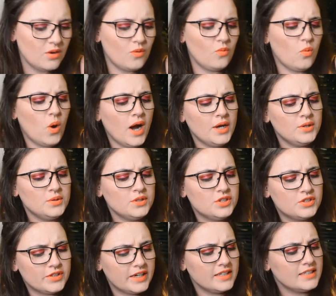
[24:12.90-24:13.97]
Why do
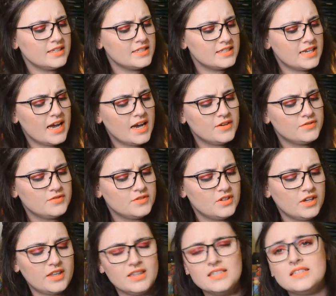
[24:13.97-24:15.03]
Australians have,
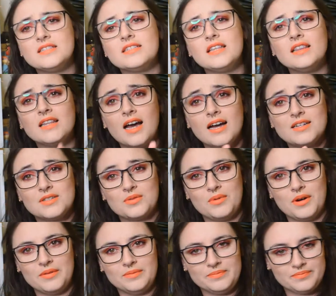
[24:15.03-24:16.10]
this is the last
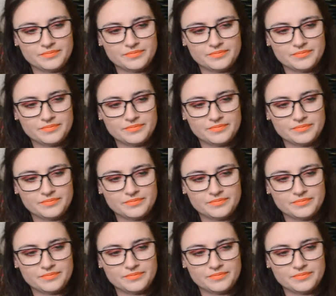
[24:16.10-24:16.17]
one.